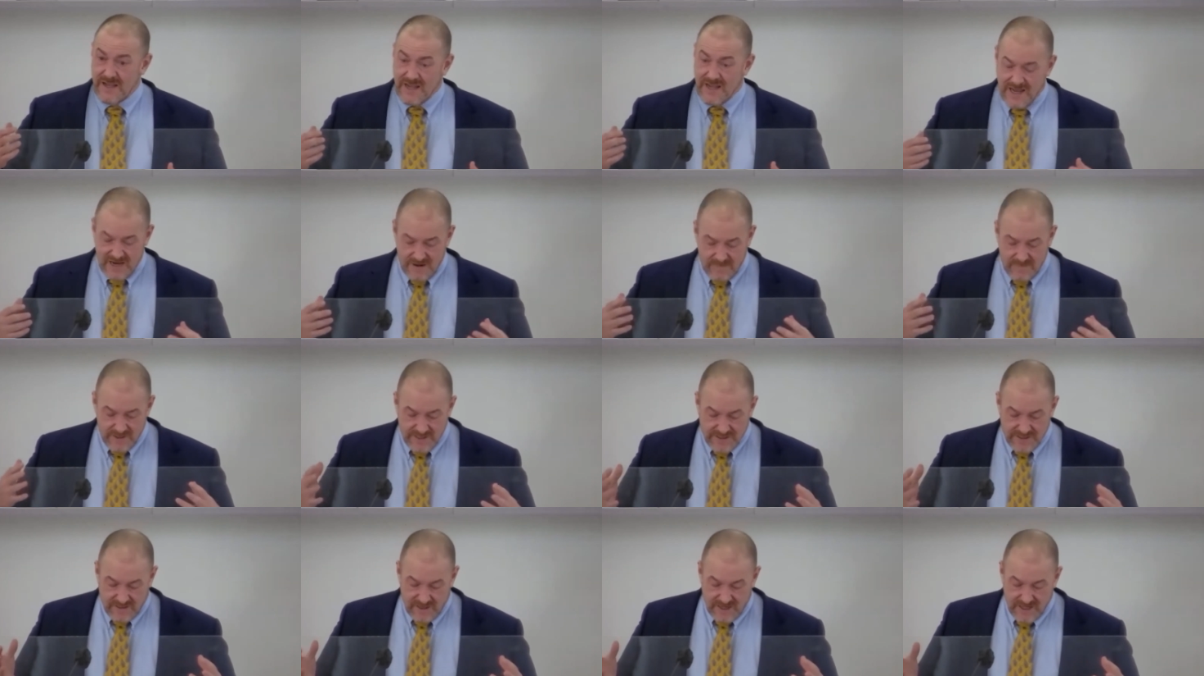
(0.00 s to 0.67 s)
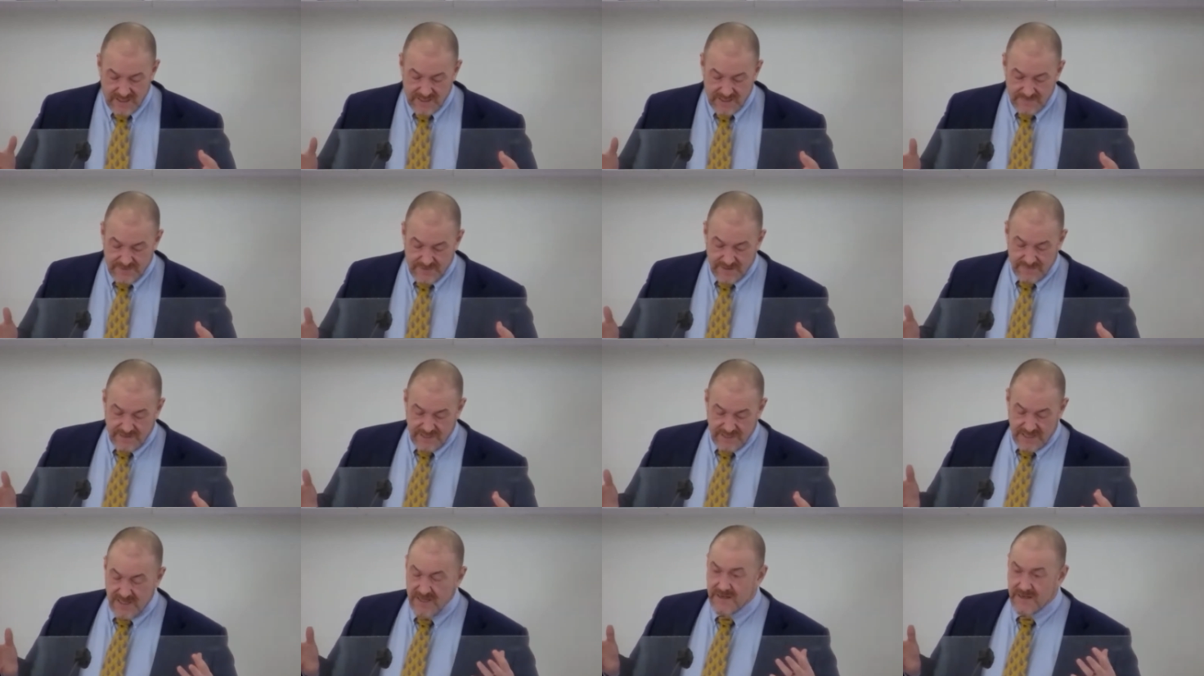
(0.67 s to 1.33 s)
and we talked about
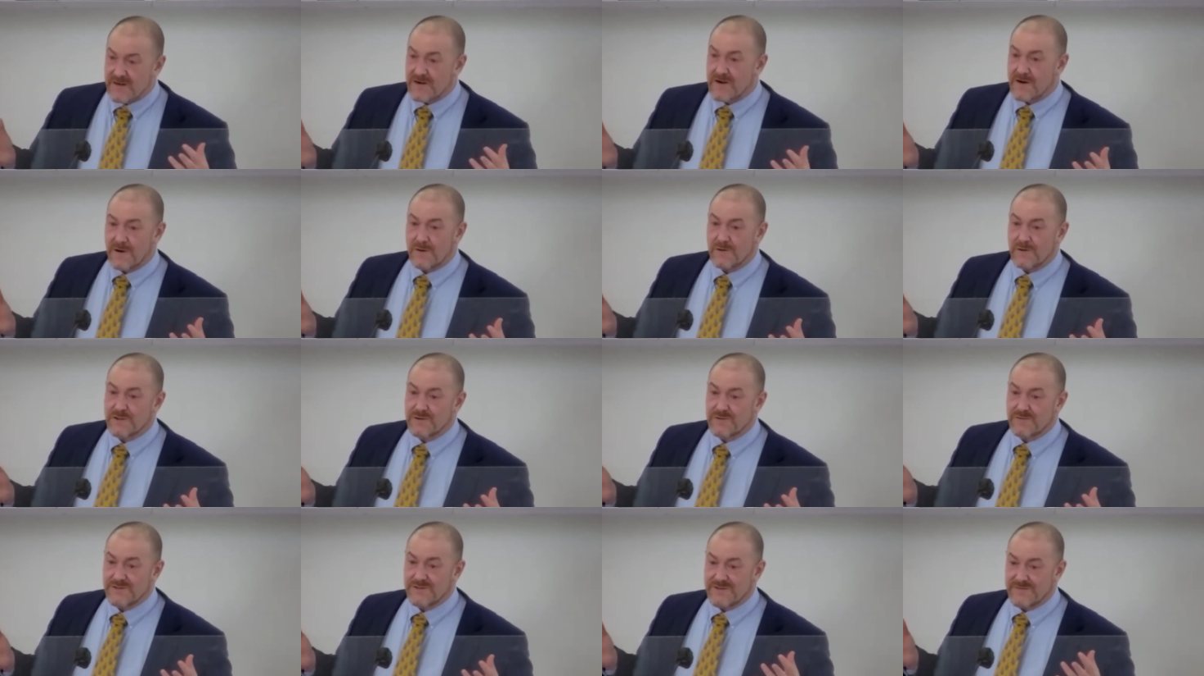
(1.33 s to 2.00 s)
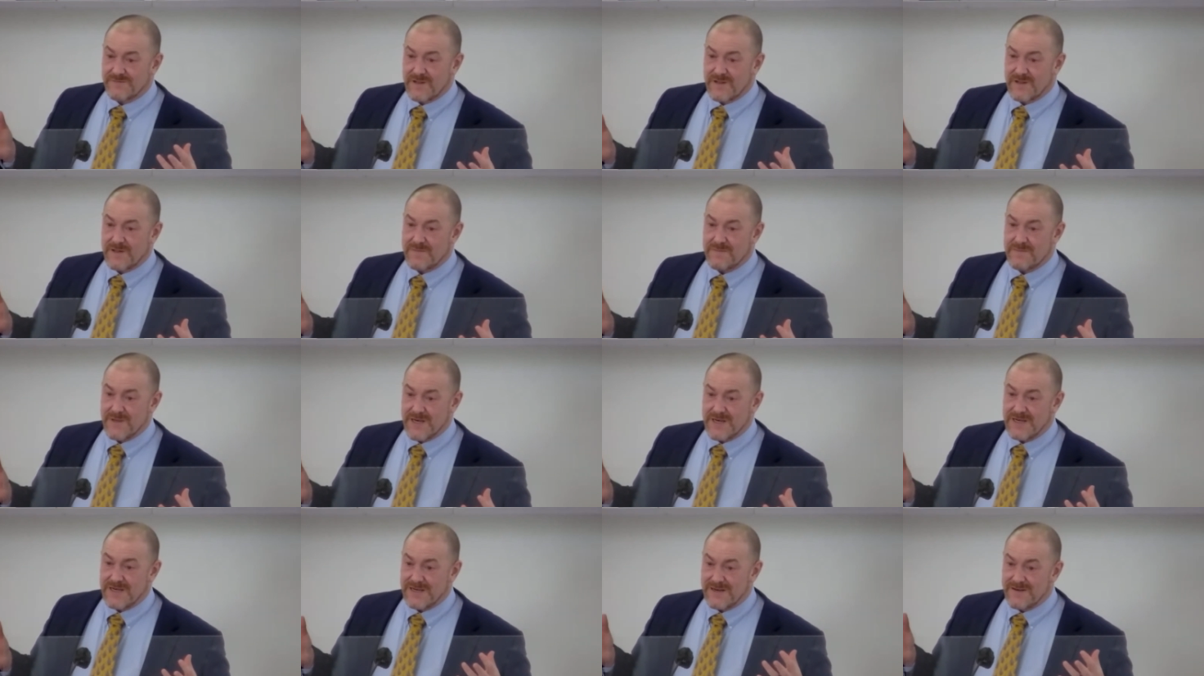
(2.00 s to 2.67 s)
the Intercultural
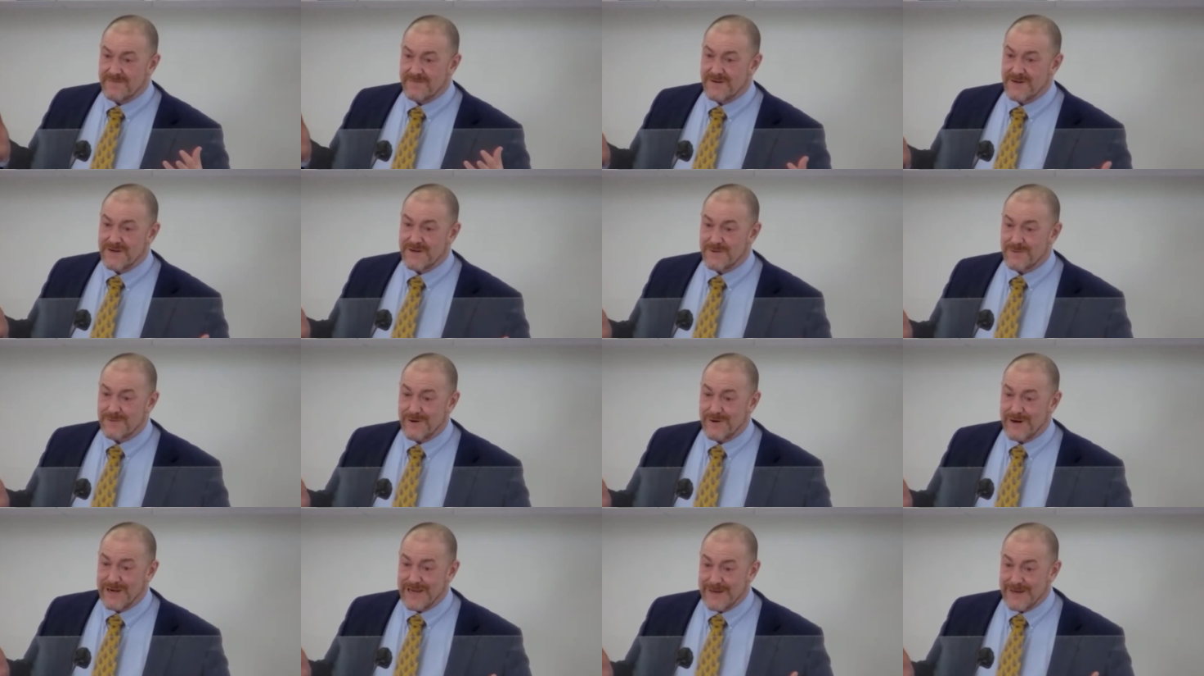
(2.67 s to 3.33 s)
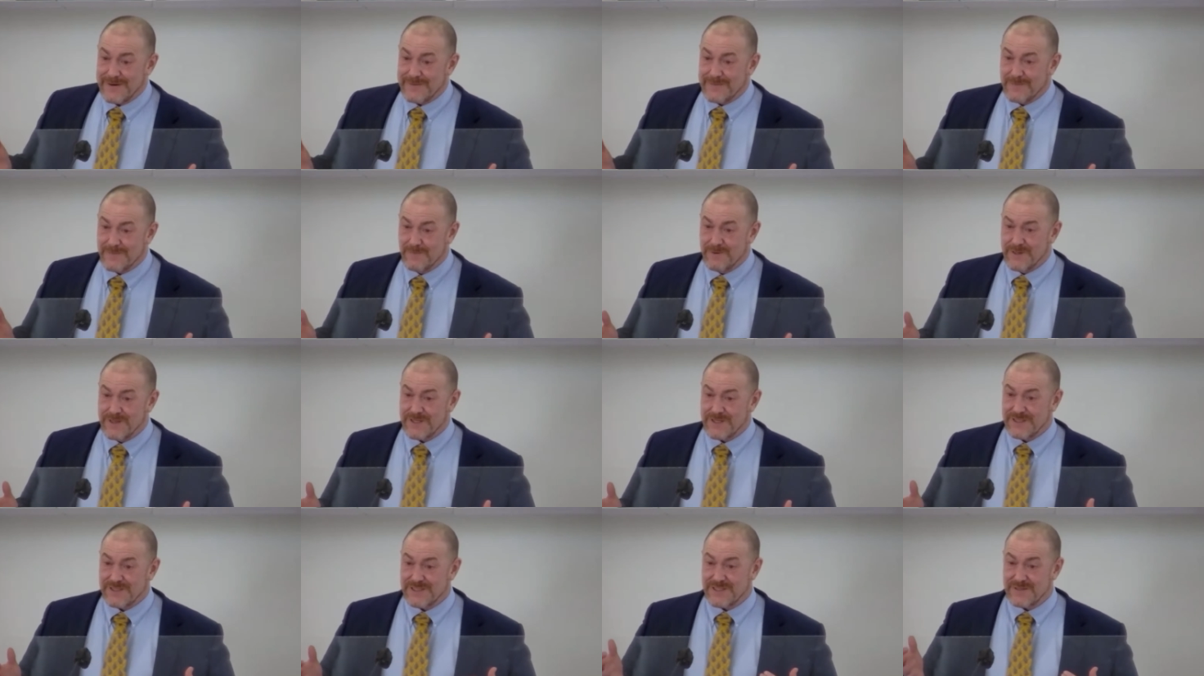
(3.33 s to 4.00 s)
Development Inventory,
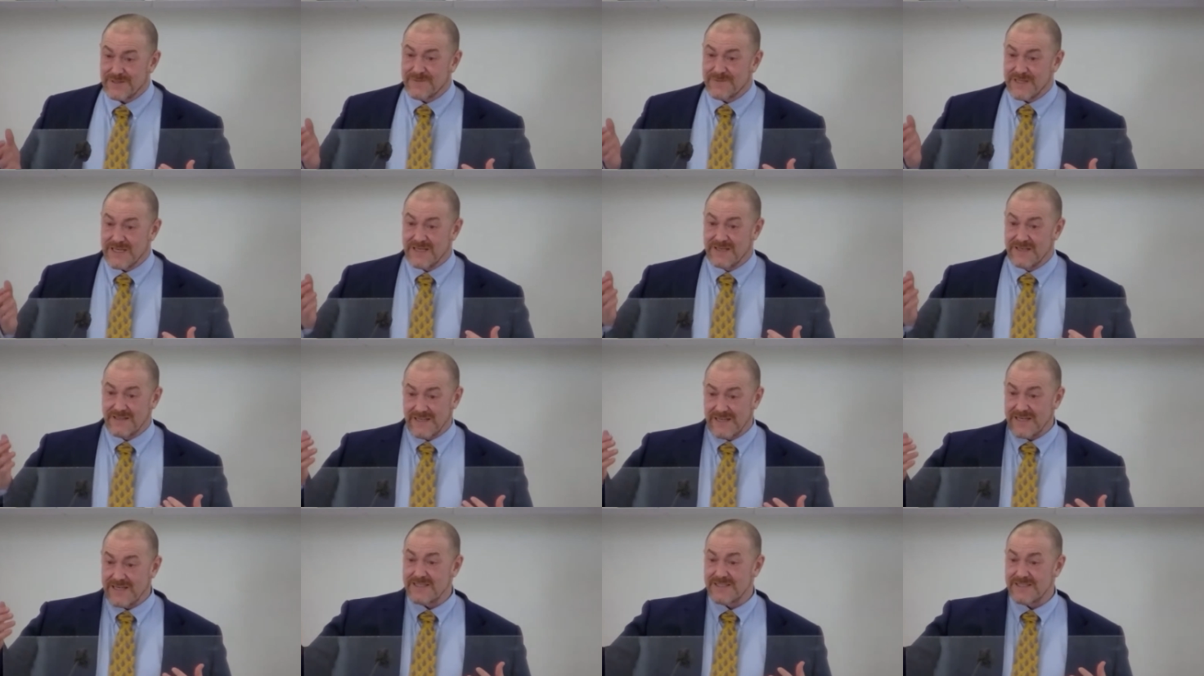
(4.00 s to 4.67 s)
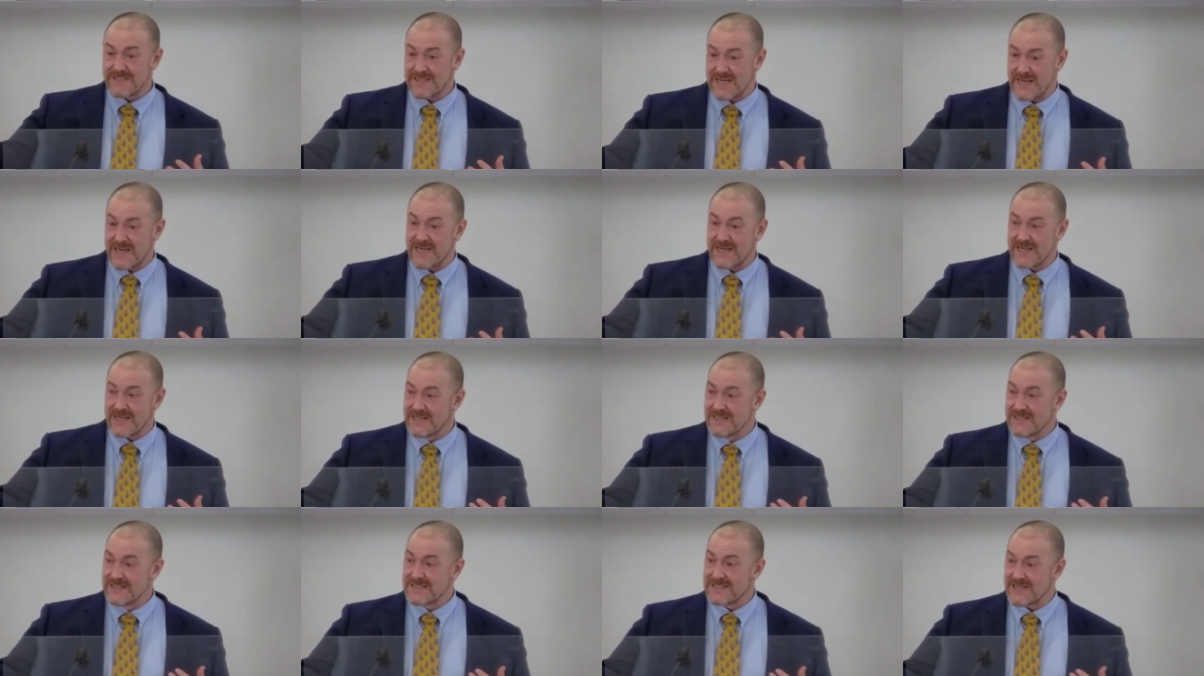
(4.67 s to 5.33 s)
which is something Lynn has taken
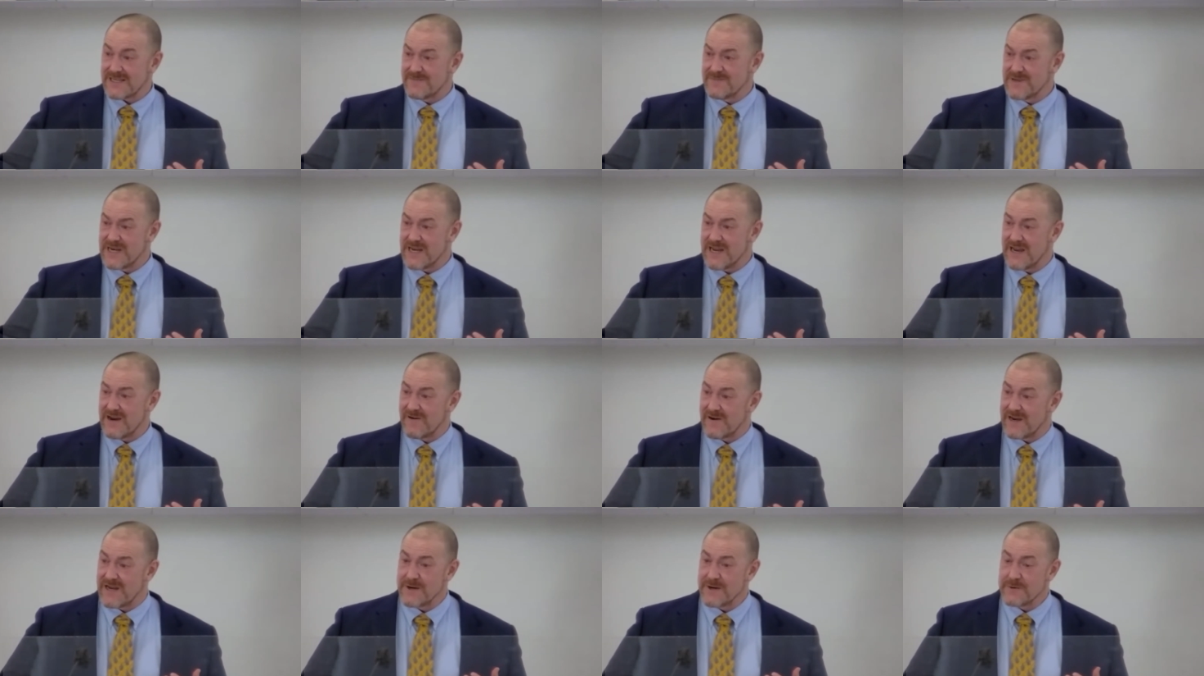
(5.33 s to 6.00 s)
in seminary.